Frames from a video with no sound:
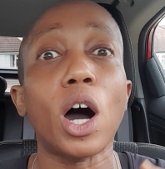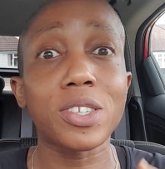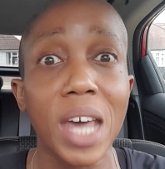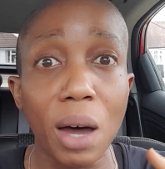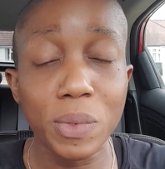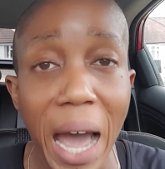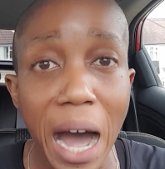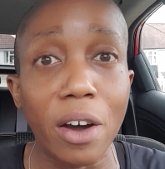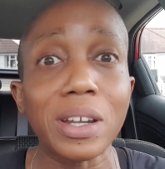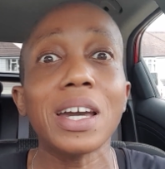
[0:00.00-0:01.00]
yourself
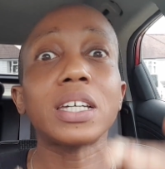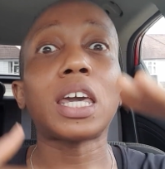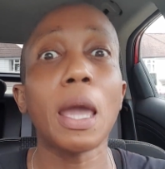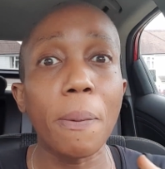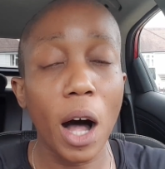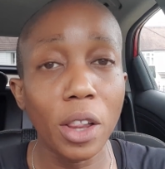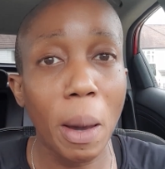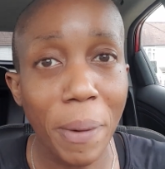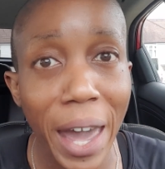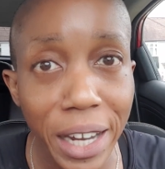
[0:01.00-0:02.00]
down, keep all
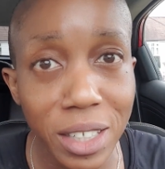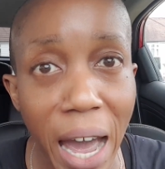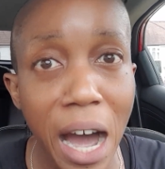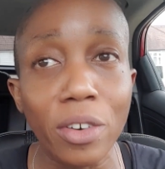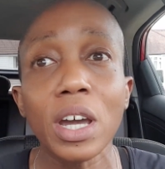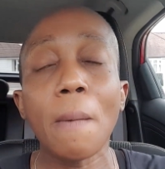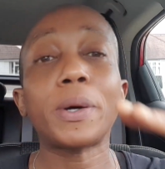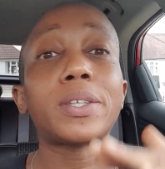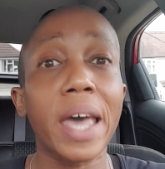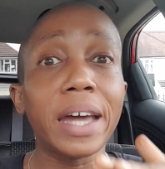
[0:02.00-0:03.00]
the pain down,
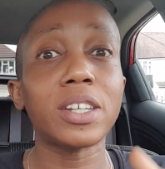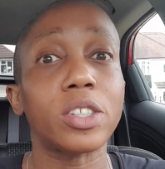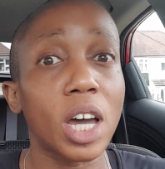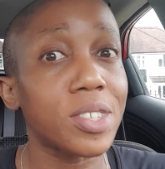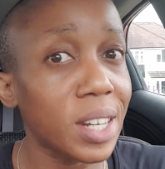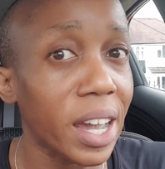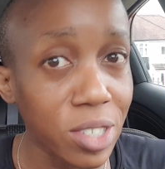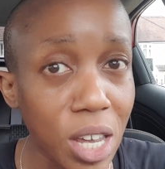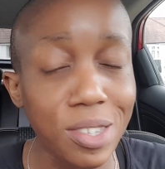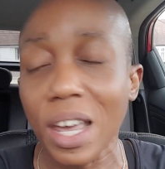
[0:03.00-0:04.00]
pretend it doesn't
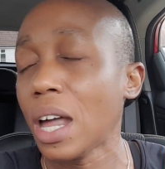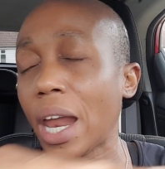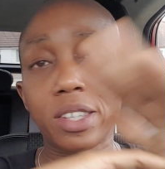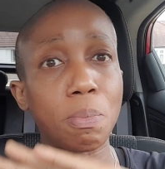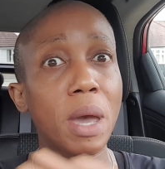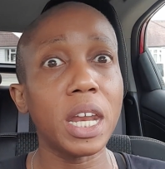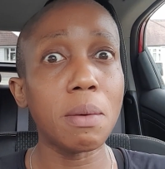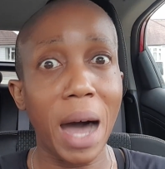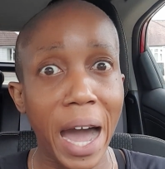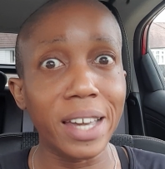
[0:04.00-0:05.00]
exist. Let's
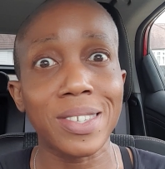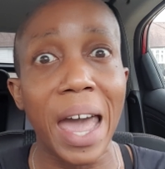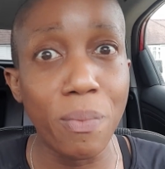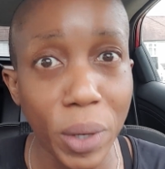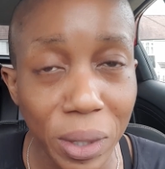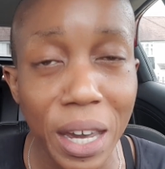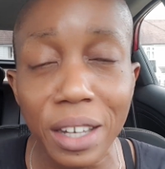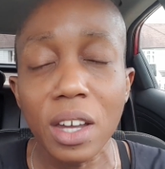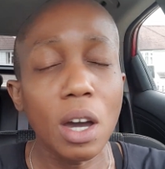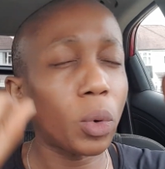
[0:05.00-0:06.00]
minimize
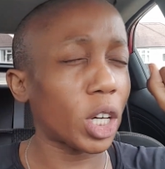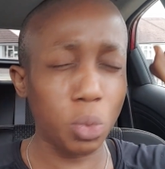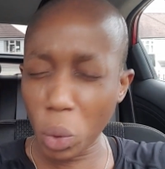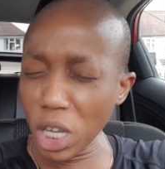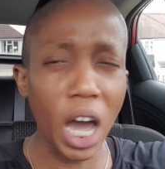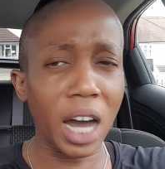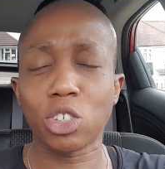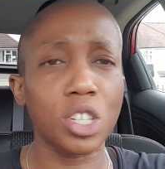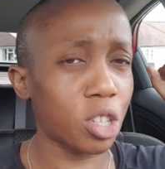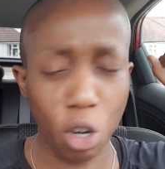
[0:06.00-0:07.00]
everything because we are
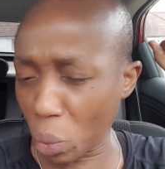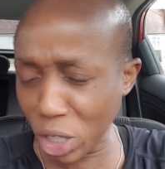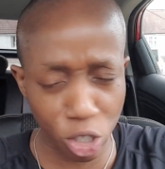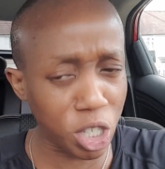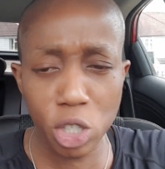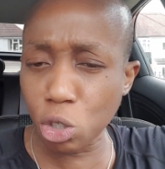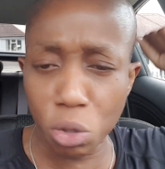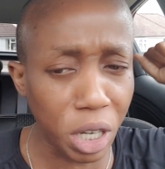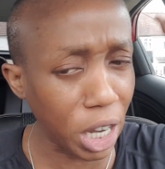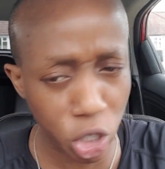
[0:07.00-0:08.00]
just going, we just need to
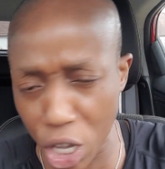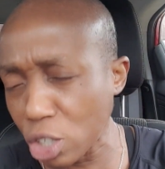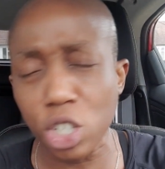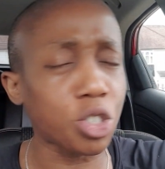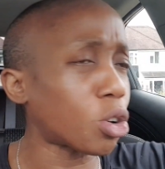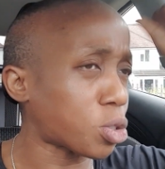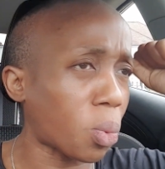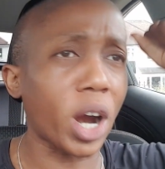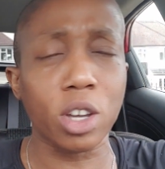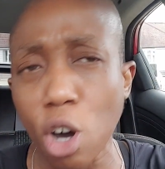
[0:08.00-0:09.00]
do the next thing. Just go to
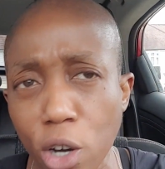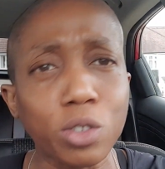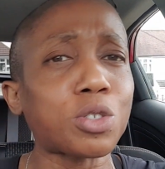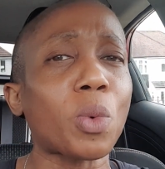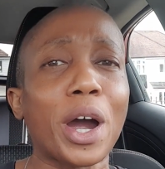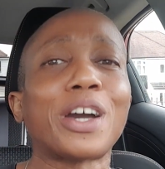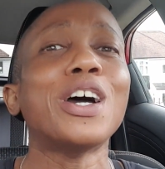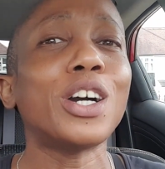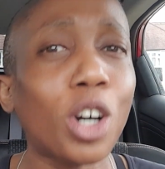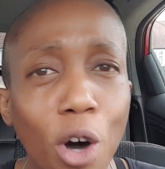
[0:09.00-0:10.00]
work, go to work,
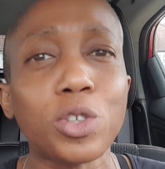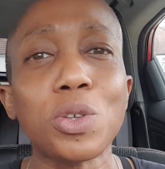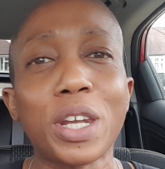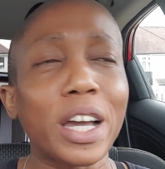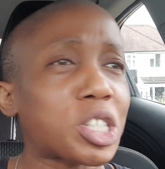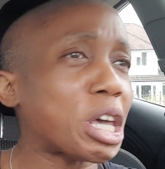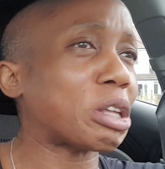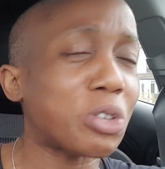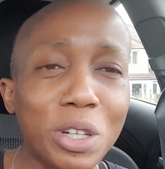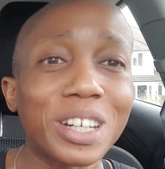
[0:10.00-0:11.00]
go do the next
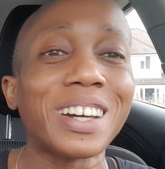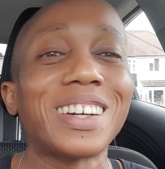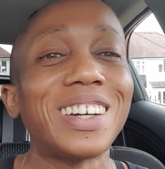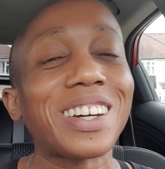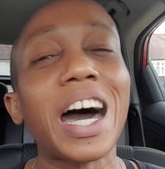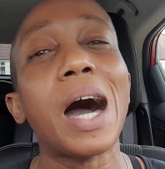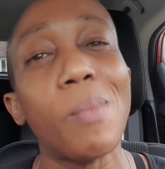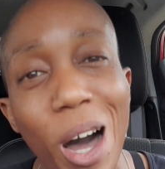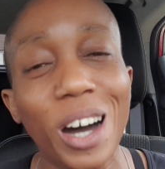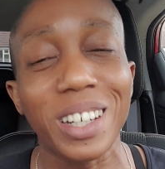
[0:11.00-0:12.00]
thing. Do the,
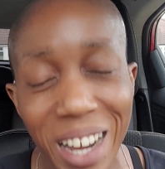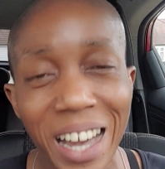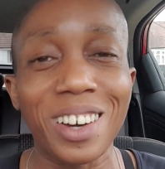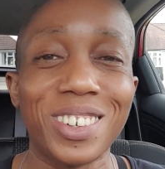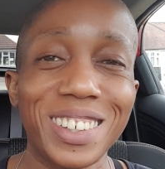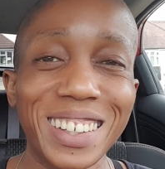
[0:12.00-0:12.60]
come on now.